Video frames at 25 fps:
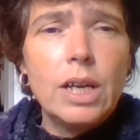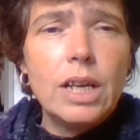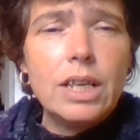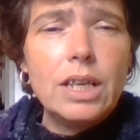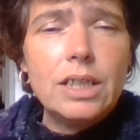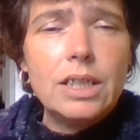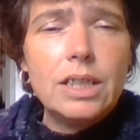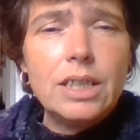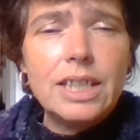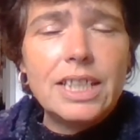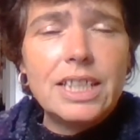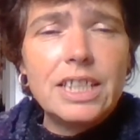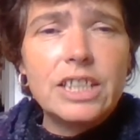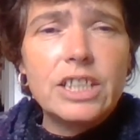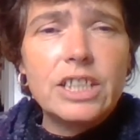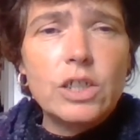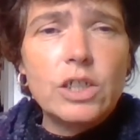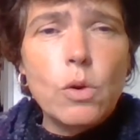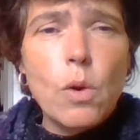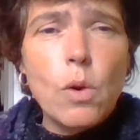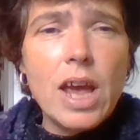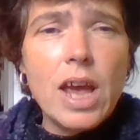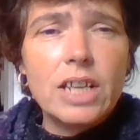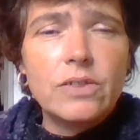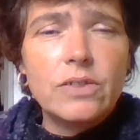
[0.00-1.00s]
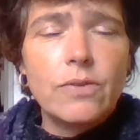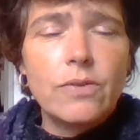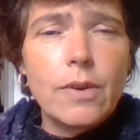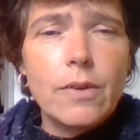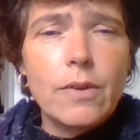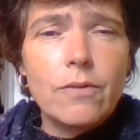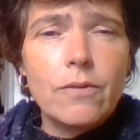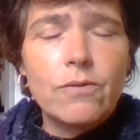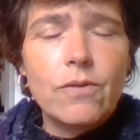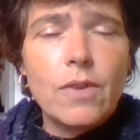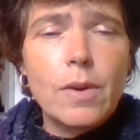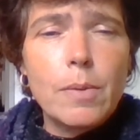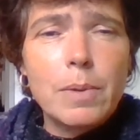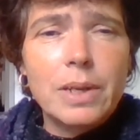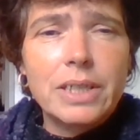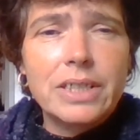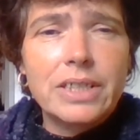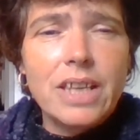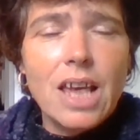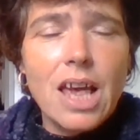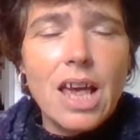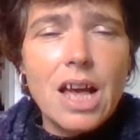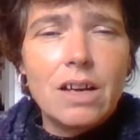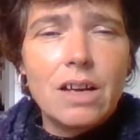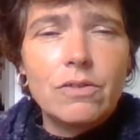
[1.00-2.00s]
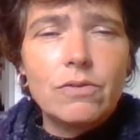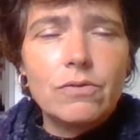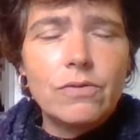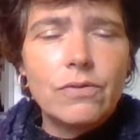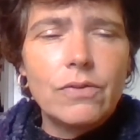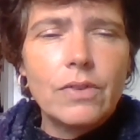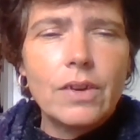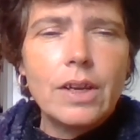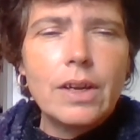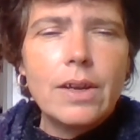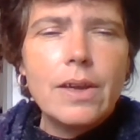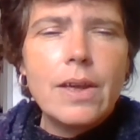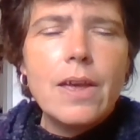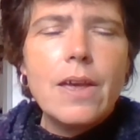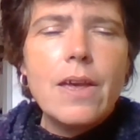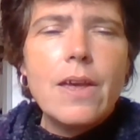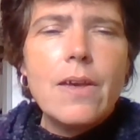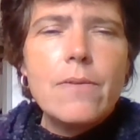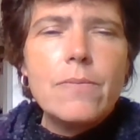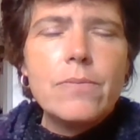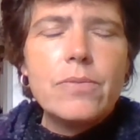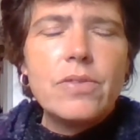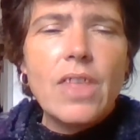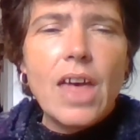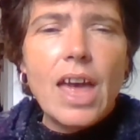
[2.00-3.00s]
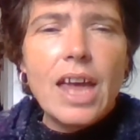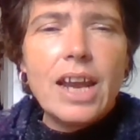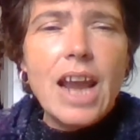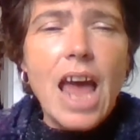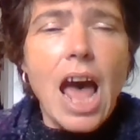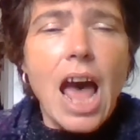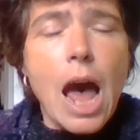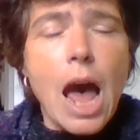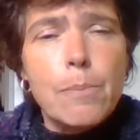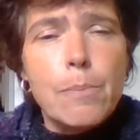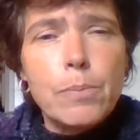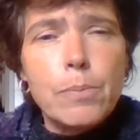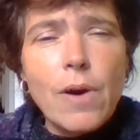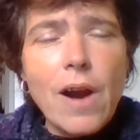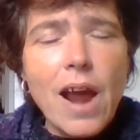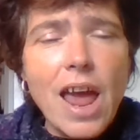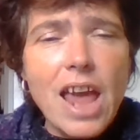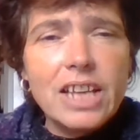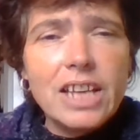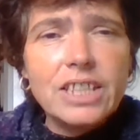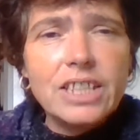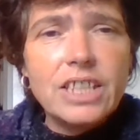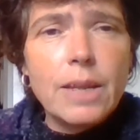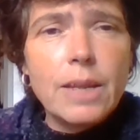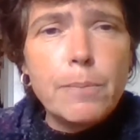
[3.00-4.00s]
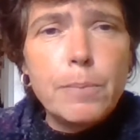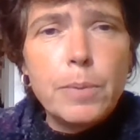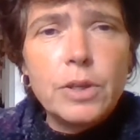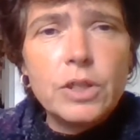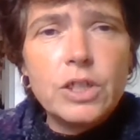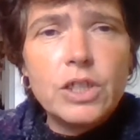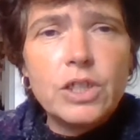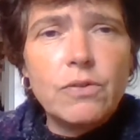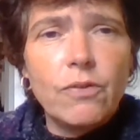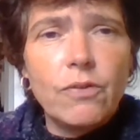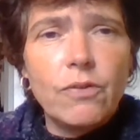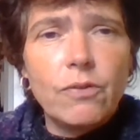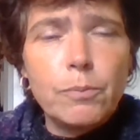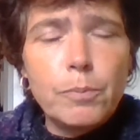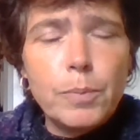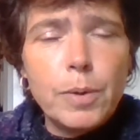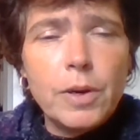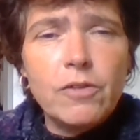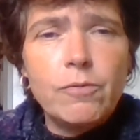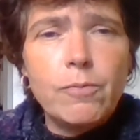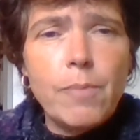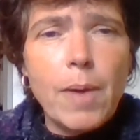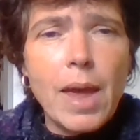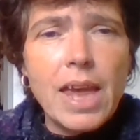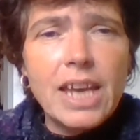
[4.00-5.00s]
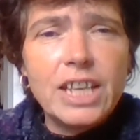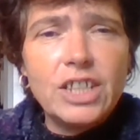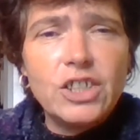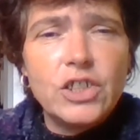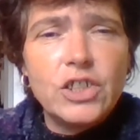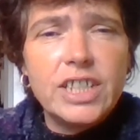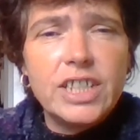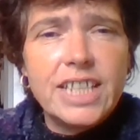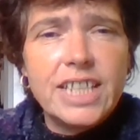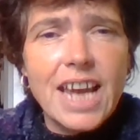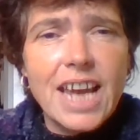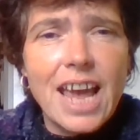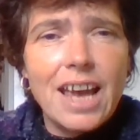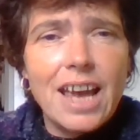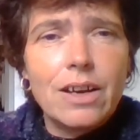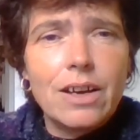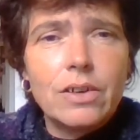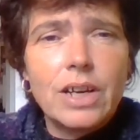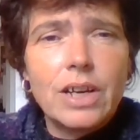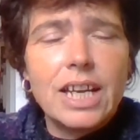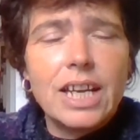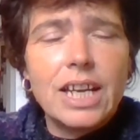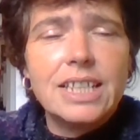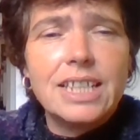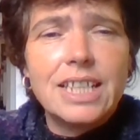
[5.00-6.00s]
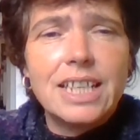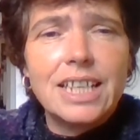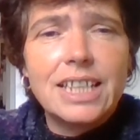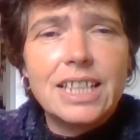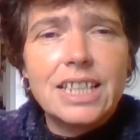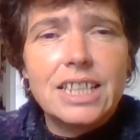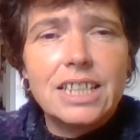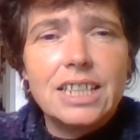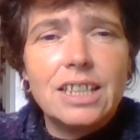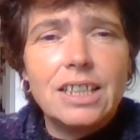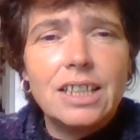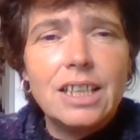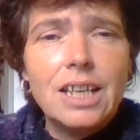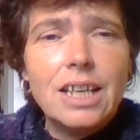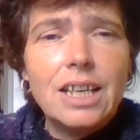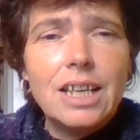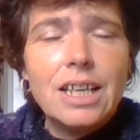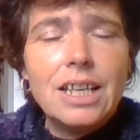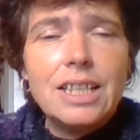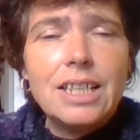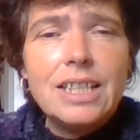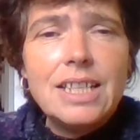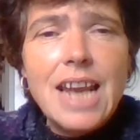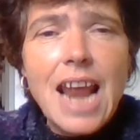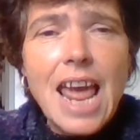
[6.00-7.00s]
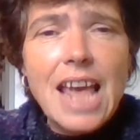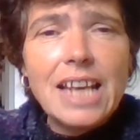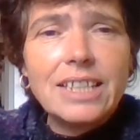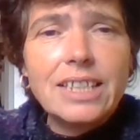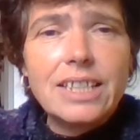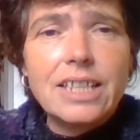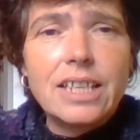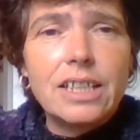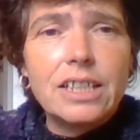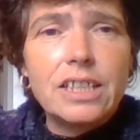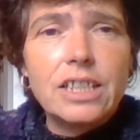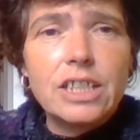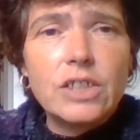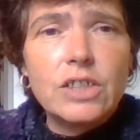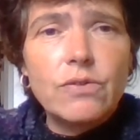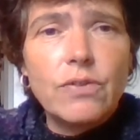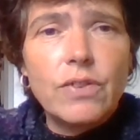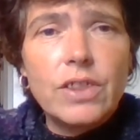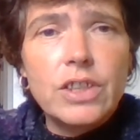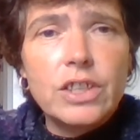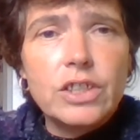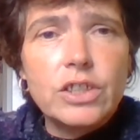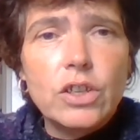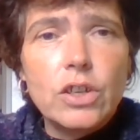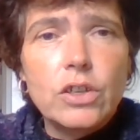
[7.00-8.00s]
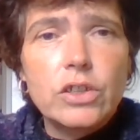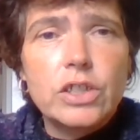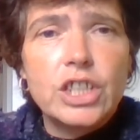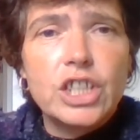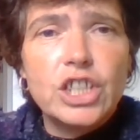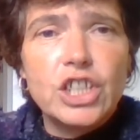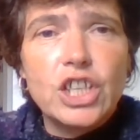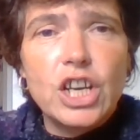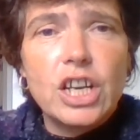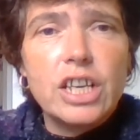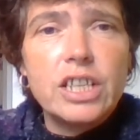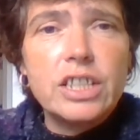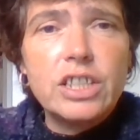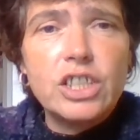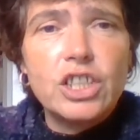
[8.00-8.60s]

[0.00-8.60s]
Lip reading: little squares for myself. Then I press the puff pastry down into little nestles for the sausages,